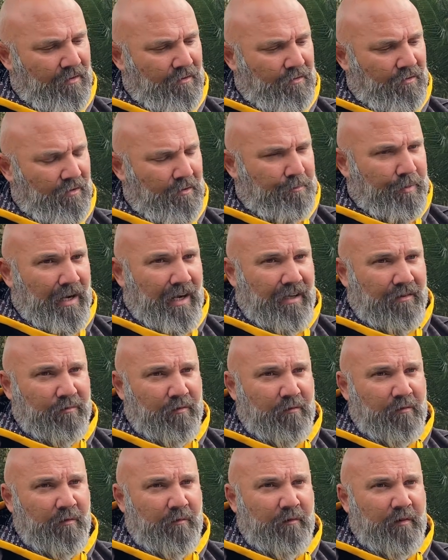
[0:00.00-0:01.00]
all the parts
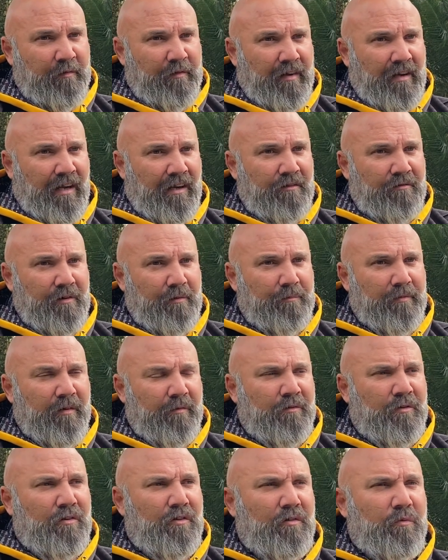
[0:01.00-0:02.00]
within UNDRIP,
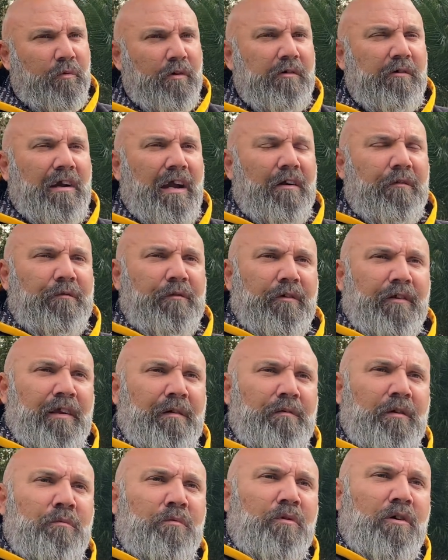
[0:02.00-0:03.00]
of course we'll go through
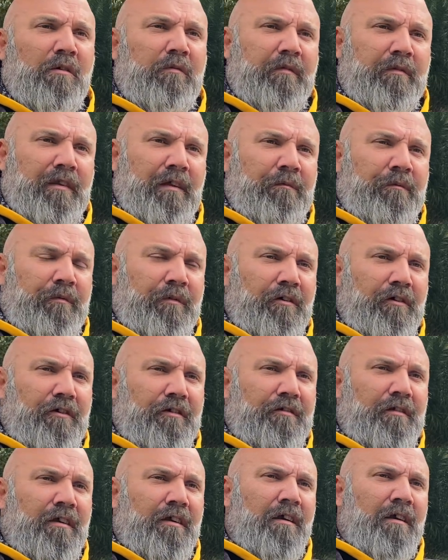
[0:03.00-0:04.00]
them and work with them
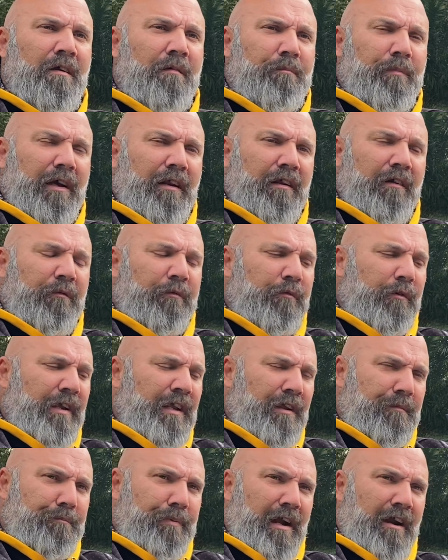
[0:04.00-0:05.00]
first. But if we
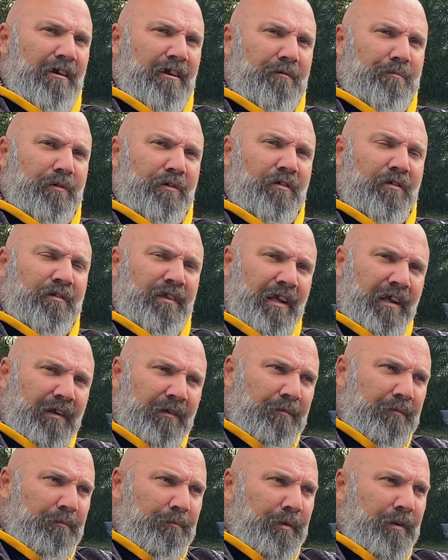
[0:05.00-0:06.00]
hit barriers because
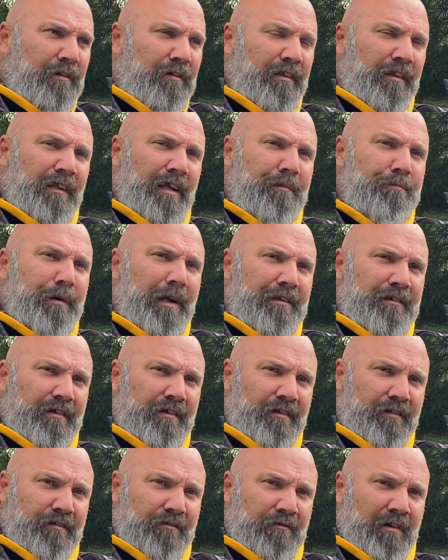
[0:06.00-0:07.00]
of their budget
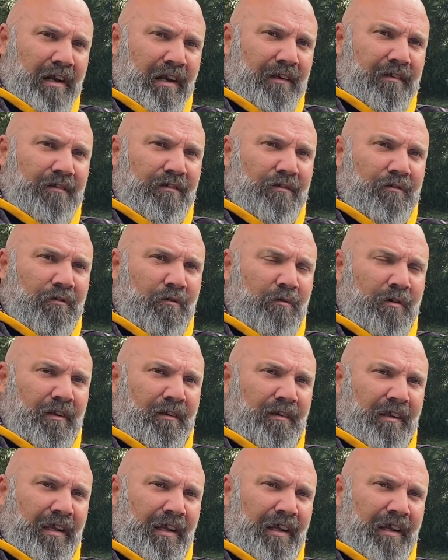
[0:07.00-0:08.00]
constraints or what
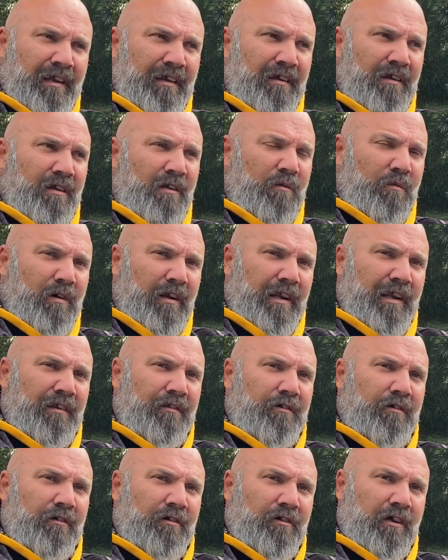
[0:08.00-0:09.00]
is
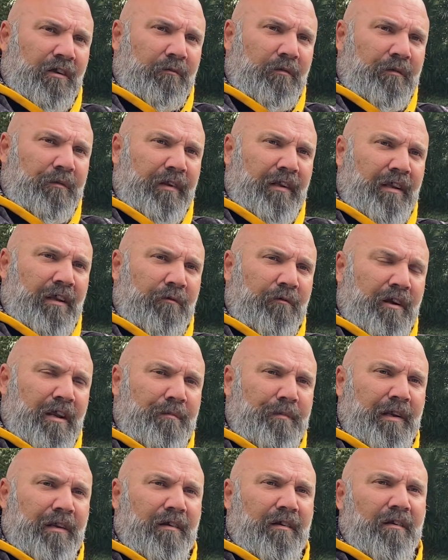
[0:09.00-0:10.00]
or not within their
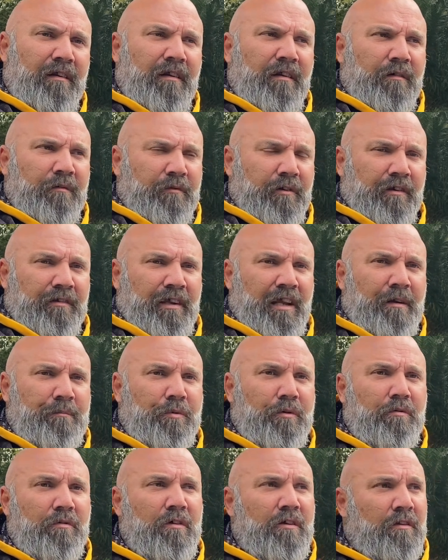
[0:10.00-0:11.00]
remit, for
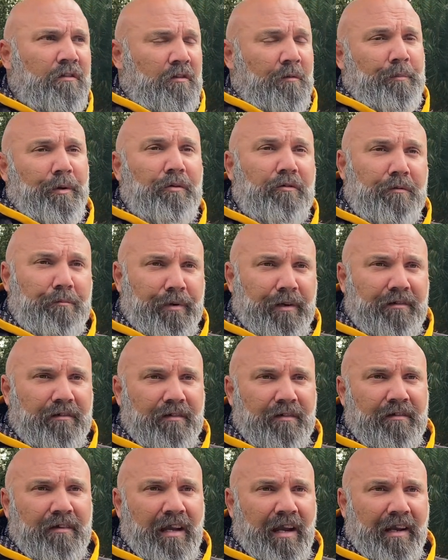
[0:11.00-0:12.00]
example, to build a
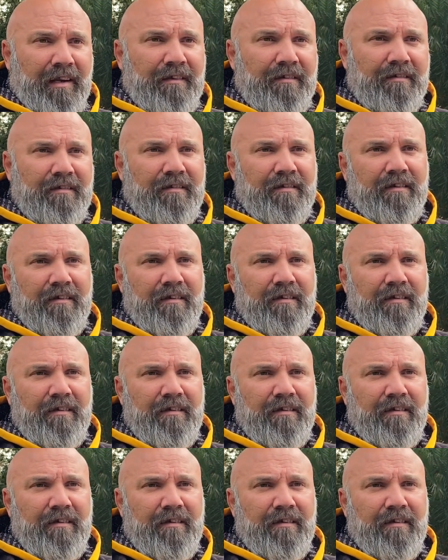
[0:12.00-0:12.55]
business case,